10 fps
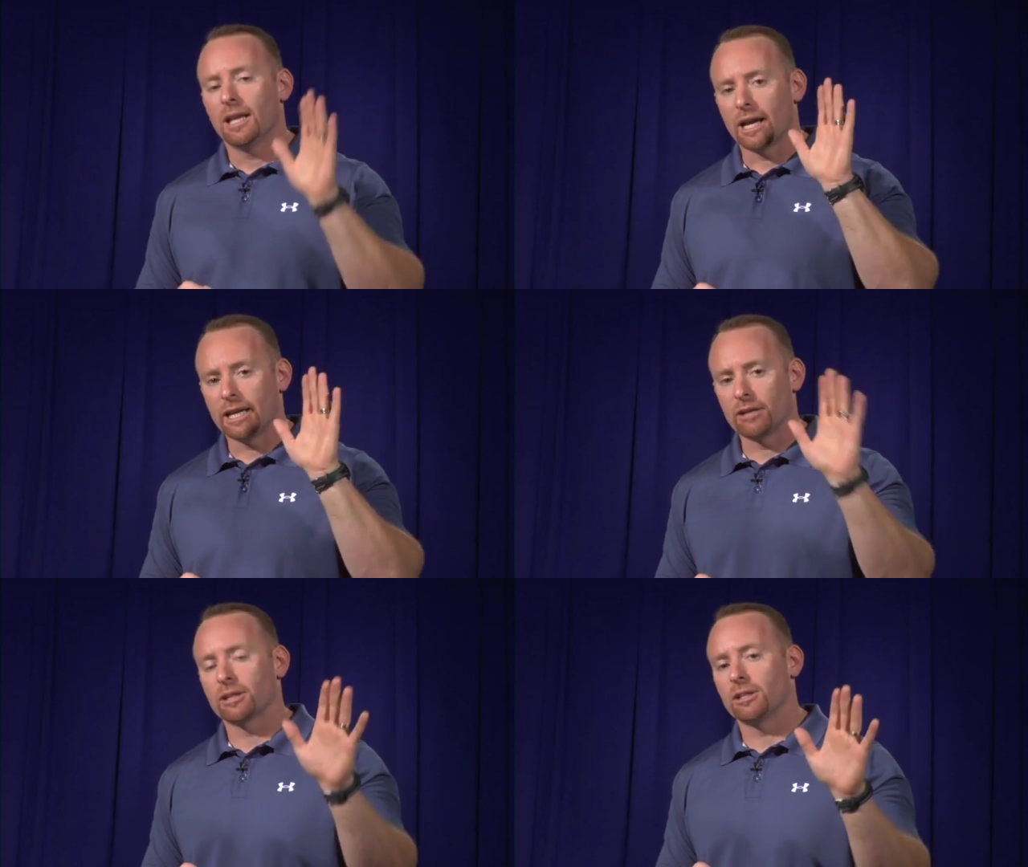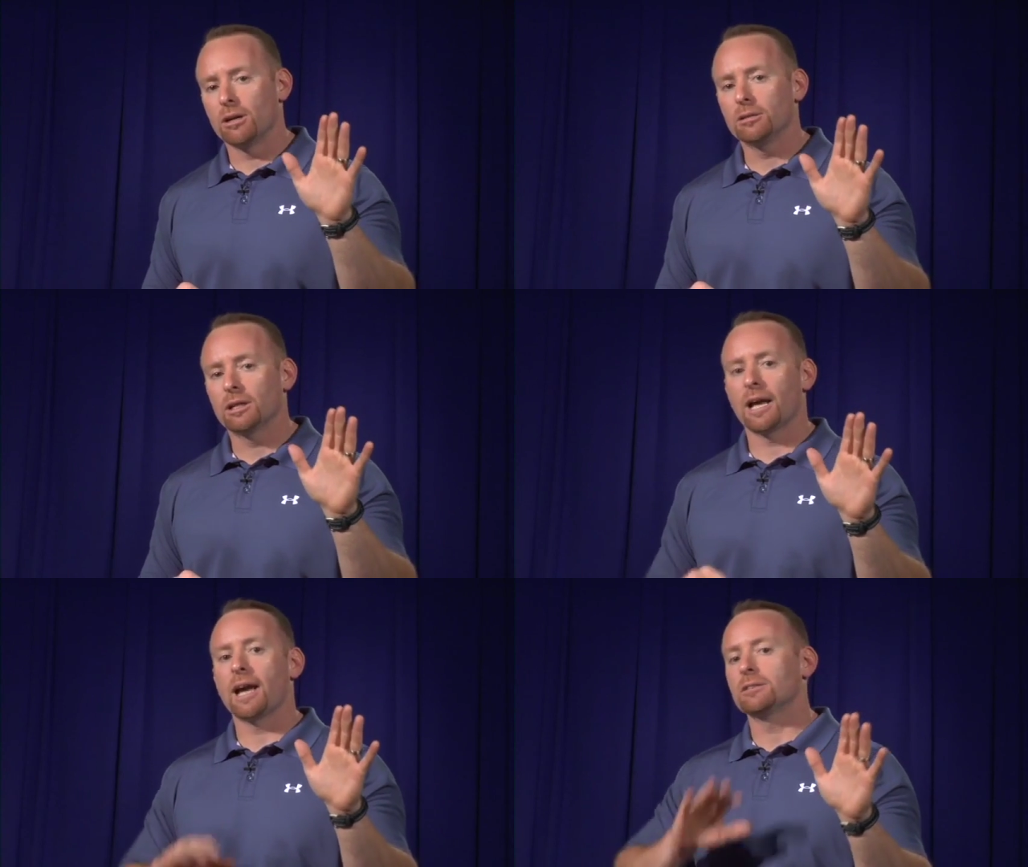a Hirik Yod
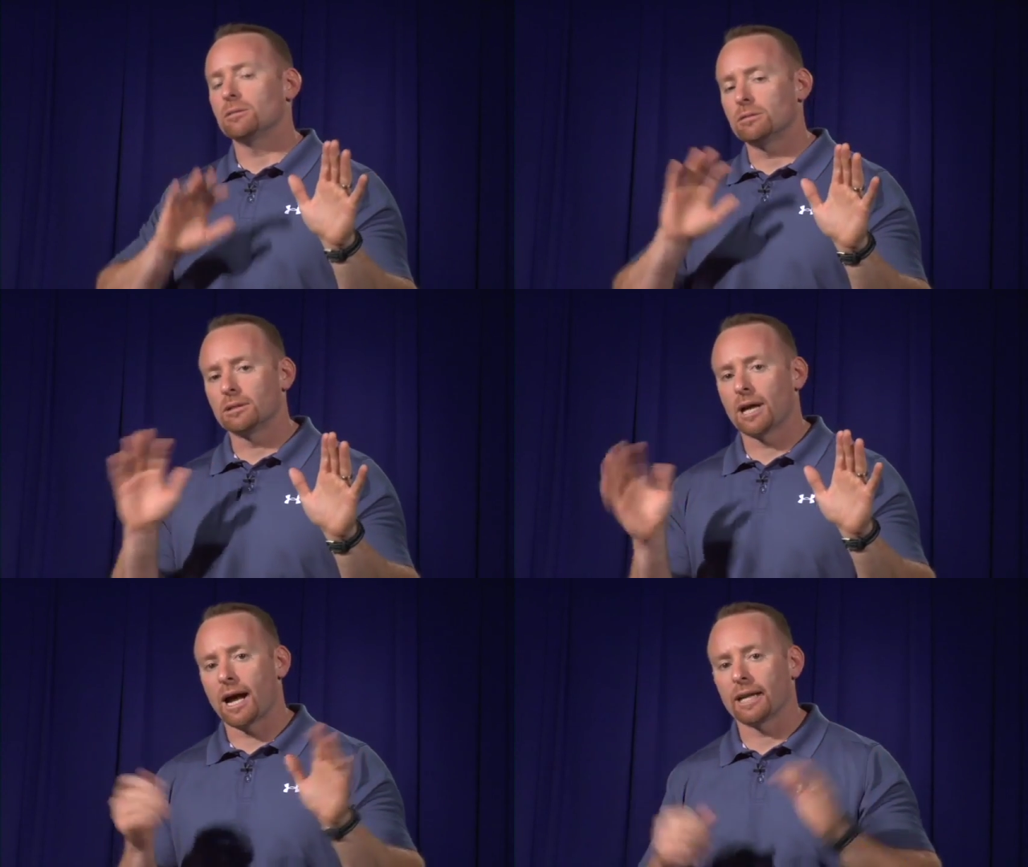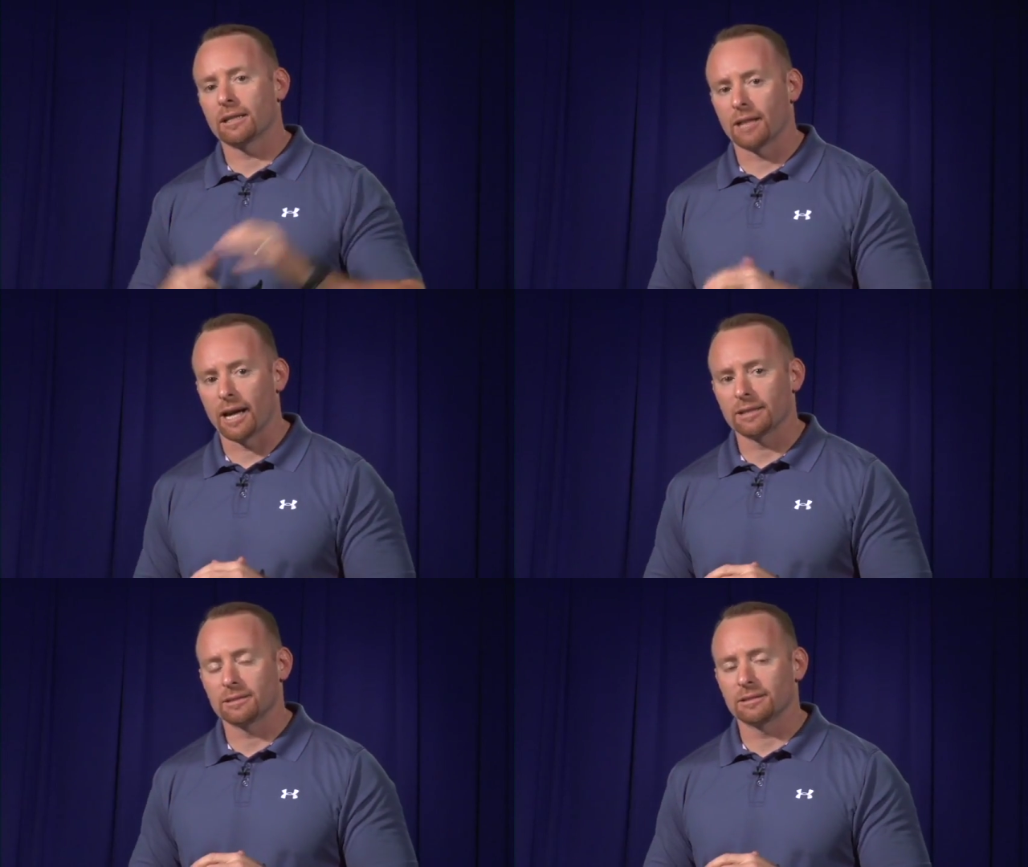class or I
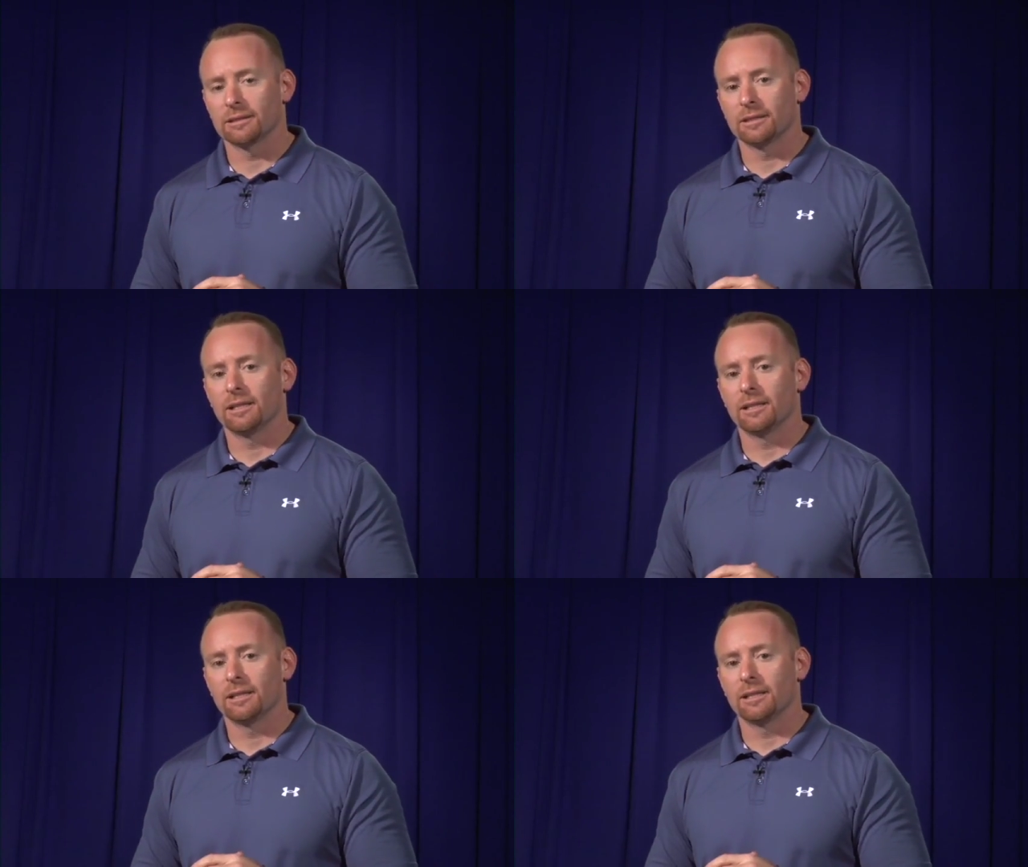class,